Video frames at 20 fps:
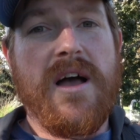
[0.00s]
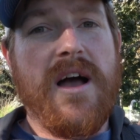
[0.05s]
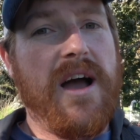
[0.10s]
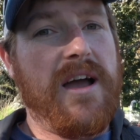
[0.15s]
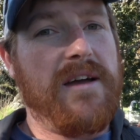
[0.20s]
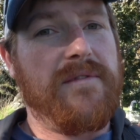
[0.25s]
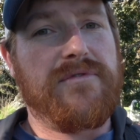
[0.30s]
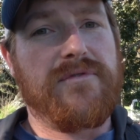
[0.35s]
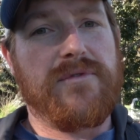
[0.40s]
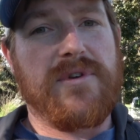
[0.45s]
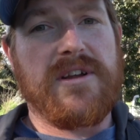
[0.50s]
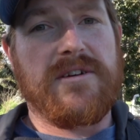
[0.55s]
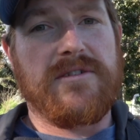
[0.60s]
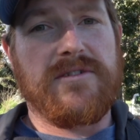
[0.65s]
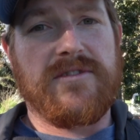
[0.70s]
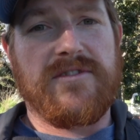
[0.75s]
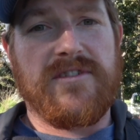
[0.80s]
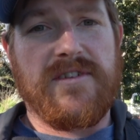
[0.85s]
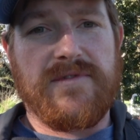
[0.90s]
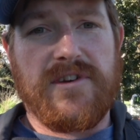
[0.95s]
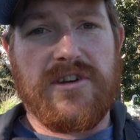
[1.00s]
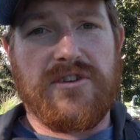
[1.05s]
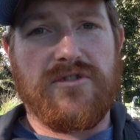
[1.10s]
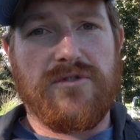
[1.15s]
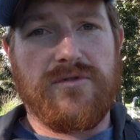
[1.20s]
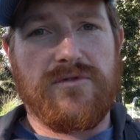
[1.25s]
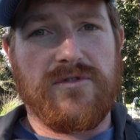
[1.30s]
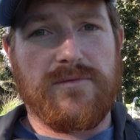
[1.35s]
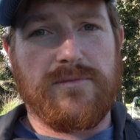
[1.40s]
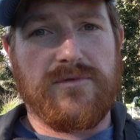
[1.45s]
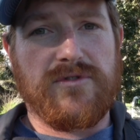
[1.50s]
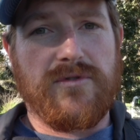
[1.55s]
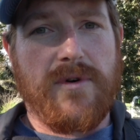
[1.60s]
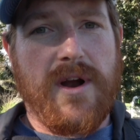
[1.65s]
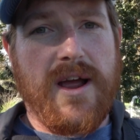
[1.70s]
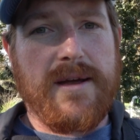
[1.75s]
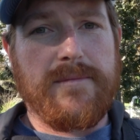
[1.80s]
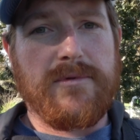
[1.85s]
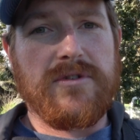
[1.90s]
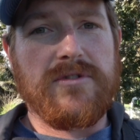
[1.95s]
I have 372
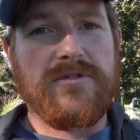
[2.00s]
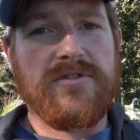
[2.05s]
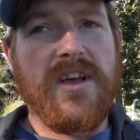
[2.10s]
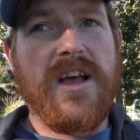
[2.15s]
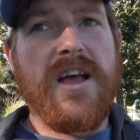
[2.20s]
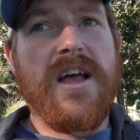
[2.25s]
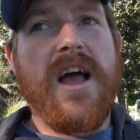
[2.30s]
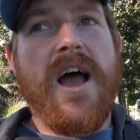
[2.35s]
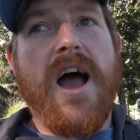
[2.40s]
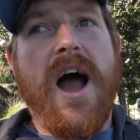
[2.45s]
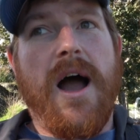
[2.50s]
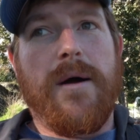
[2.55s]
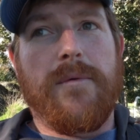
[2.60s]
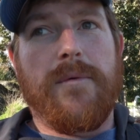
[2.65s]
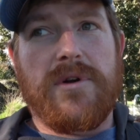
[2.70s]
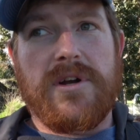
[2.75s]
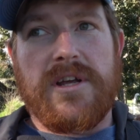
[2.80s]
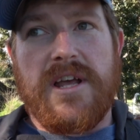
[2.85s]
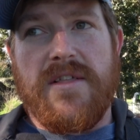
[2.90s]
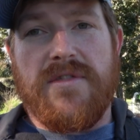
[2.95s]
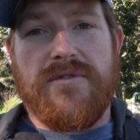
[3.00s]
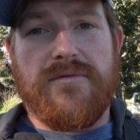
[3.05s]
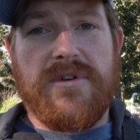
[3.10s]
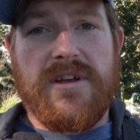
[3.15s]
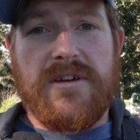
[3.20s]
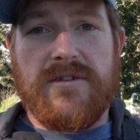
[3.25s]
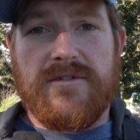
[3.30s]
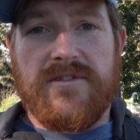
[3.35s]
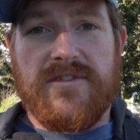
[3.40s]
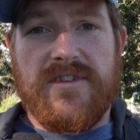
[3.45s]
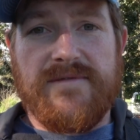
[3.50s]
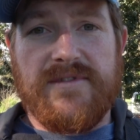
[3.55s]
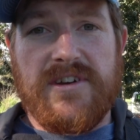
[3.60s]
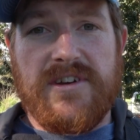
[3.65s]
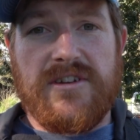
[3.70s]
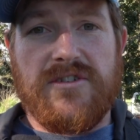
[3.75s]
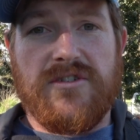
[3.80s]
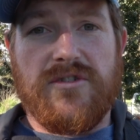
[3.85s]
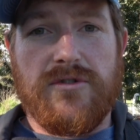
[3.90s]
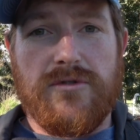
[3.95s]
subscribers. I want to get
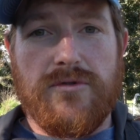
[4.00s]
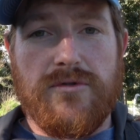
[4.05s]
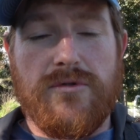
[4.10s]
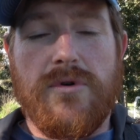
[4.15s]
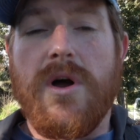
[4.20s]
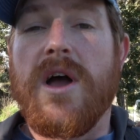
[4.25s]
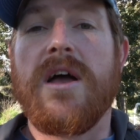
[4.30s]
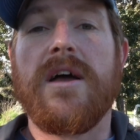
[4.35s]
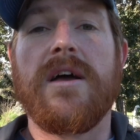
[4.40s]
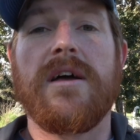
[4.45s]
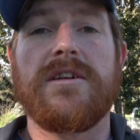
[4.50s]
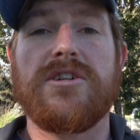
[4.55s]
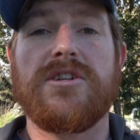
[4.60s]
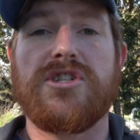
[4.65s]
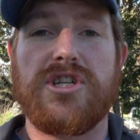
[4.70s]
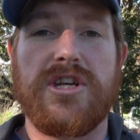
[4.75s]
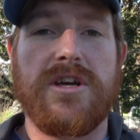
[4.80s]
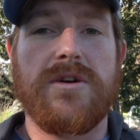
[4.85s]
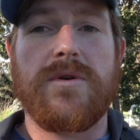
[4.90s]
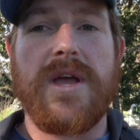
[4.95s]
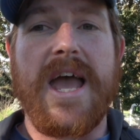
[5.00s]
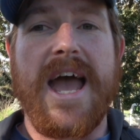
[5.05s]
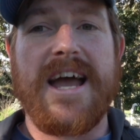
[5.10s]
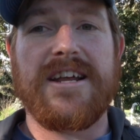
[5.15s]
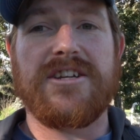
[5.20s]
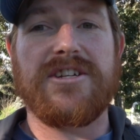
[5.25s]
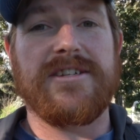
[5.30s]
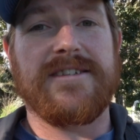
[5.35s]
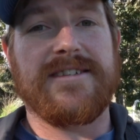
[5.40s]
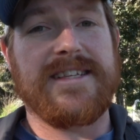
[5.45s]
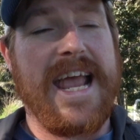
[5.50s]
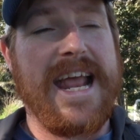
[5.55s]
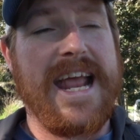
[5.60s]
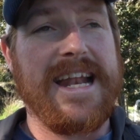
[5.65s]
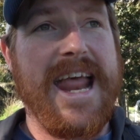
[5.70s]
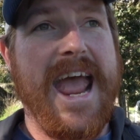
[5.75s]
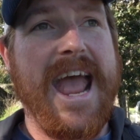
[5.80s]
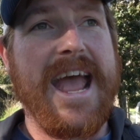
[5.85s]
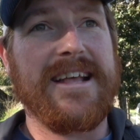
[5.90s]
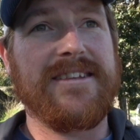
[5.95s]
372 geocaches,
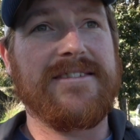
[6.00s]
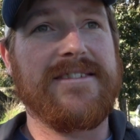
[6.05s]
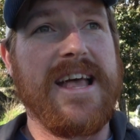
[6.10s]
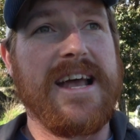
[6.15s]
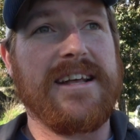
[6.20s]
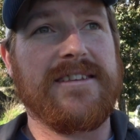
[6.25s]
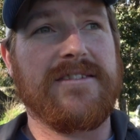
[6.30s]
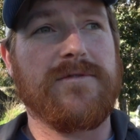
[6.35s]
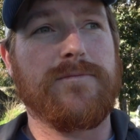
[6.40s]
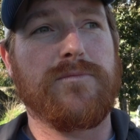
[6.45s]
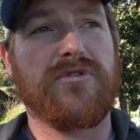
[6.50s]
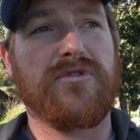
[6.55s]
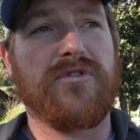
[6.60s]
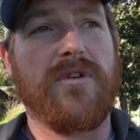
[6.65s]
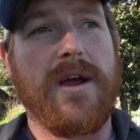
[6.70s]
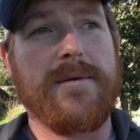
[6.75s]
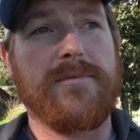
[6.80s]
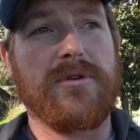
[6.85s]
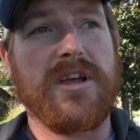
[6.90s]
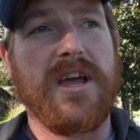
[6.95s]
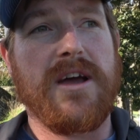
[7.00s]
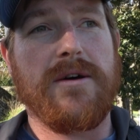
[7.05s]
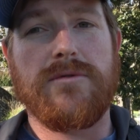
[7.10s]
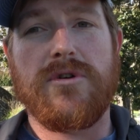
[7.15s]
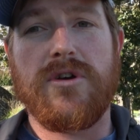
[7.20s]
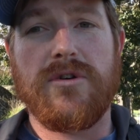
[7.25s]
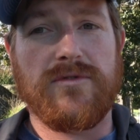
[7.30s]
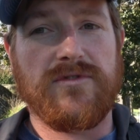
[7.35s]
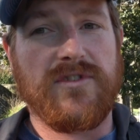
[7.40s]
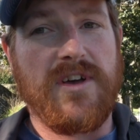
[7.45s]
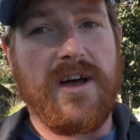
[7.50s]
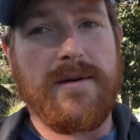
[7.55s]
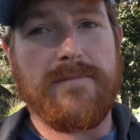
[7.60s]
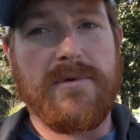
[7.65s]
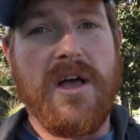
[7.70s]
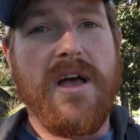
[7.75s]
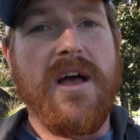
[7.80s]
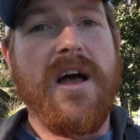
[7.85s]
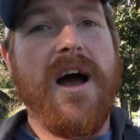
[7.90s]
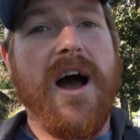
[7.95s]
and as that subscriber count goes up,
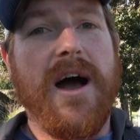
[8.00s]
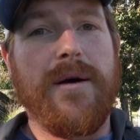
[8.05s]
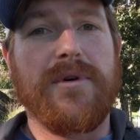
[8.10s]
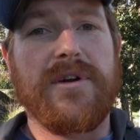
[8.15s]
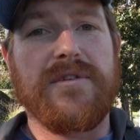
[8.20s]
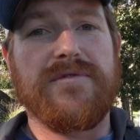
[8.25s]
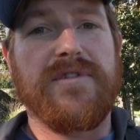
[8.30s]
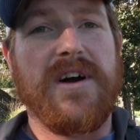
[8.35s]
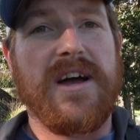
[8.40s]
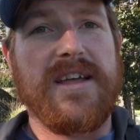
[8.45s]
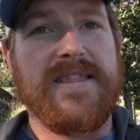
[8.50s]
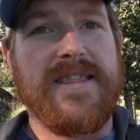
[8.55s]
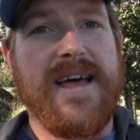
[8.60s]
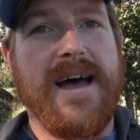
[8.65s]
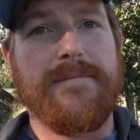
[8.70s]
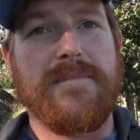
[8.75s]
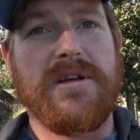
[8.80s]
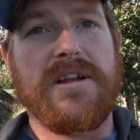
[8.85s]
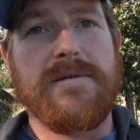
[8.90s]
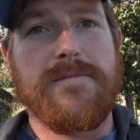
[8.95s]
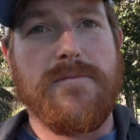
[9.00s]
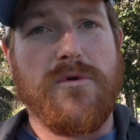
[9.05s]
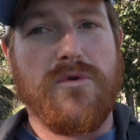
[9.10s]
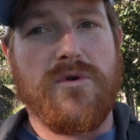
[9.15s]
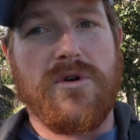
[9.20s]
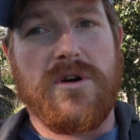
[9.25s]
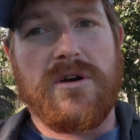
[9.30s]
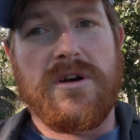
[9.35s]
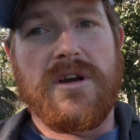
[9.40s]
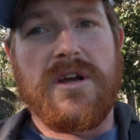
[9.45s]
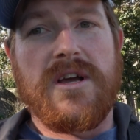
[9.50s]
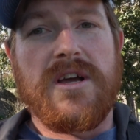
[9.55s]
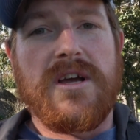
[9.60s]
I want to find that many more